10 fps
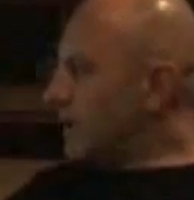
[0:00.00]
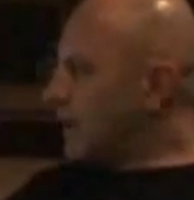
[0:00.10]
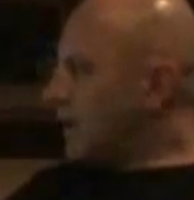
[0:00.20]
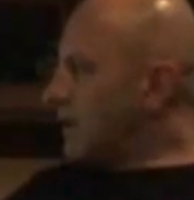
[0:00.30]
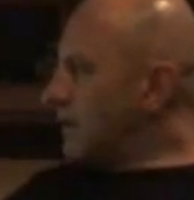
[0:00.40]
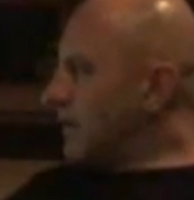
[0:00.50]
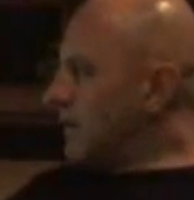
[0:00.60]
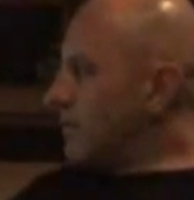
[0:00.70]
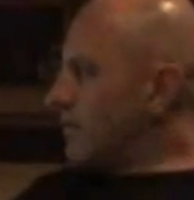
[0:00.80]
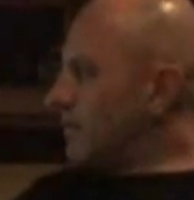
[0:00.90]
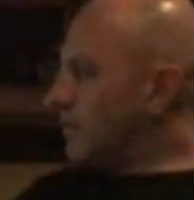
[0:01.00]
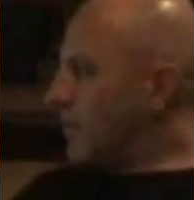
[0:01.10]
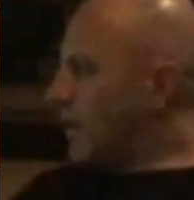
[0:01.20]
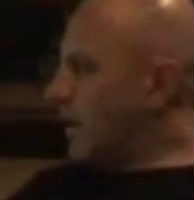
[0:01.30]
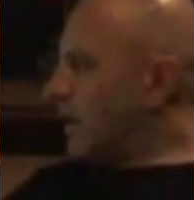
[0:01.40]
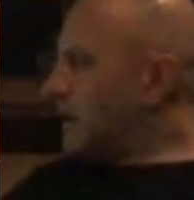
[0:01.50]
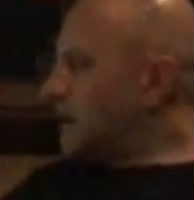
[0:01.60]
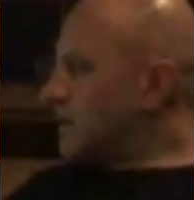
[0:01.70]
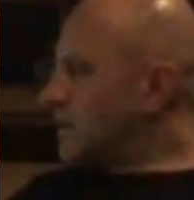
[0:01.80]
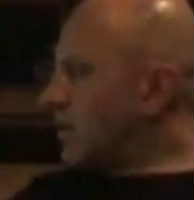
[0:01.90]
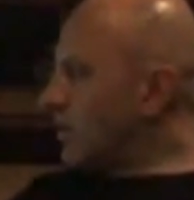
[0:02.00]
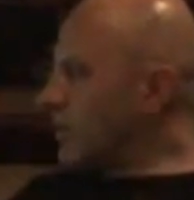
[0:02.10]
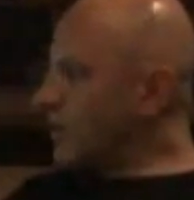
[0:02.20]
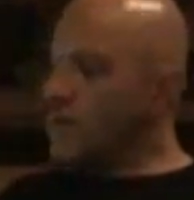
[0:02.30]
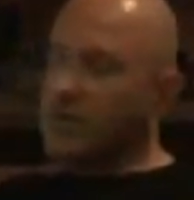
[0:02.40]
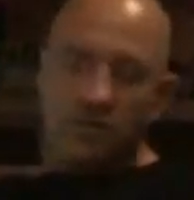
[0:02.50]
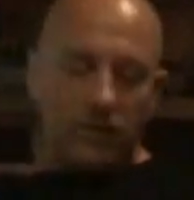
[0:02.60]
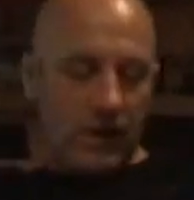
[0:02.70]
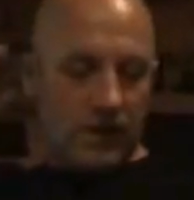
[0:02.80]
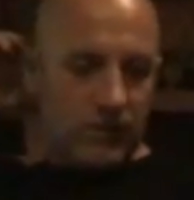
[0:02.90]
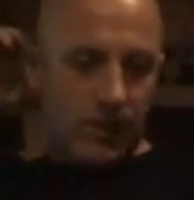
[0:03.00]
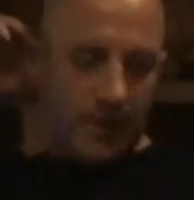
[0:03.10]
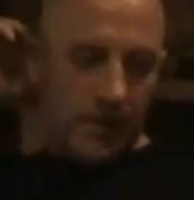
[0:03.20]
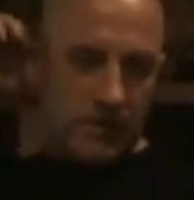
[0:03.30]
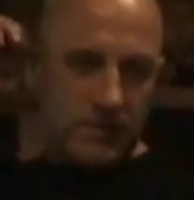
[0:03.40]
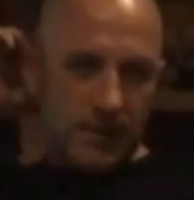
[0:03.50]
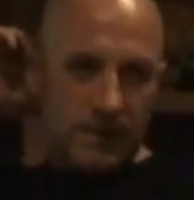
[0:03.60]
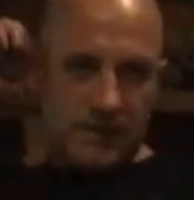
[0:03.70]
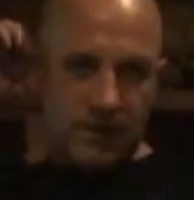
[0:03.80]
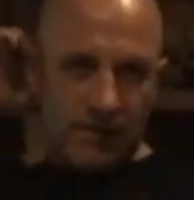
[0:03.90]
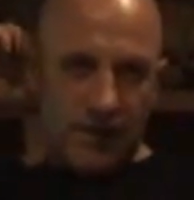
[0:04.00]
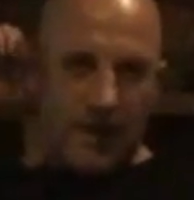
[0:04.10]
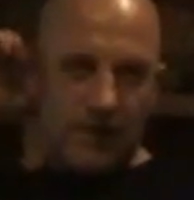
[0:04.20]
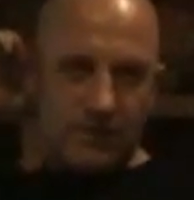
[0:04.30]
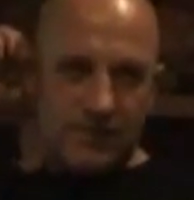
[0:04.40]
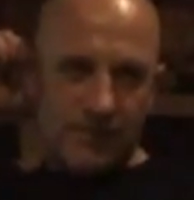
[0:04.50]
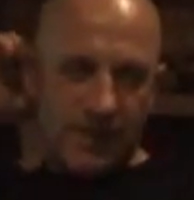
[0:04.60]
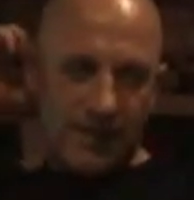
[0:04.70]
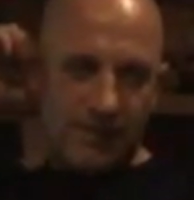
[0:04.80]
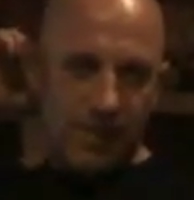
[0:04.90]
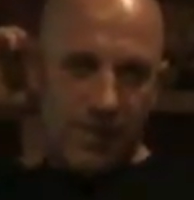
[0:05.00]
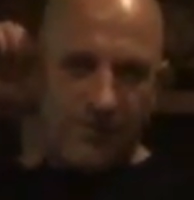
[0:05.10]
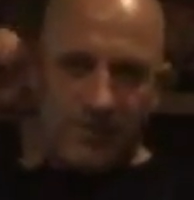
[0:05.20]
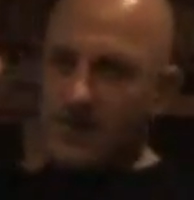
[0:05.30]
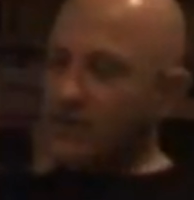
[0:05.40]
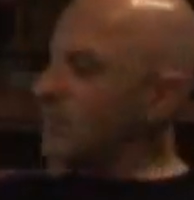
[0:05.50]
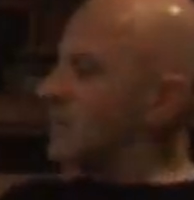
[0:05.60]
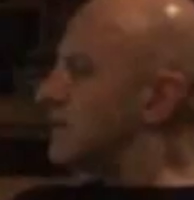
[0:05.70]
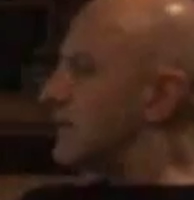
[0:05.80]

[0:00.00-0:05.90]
and I actually stole the kick drum that he spent several hours making perfect, which